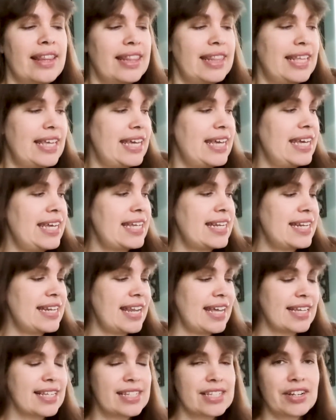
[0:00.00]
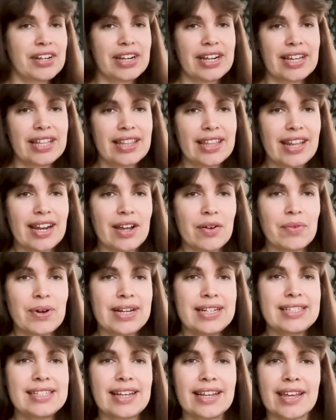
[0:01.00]
The next area that I
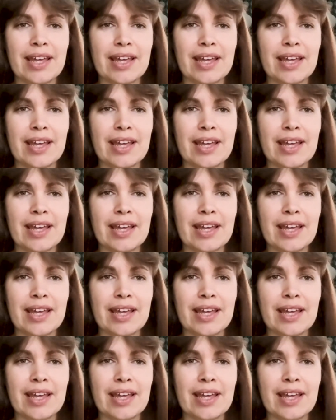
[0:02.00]
went,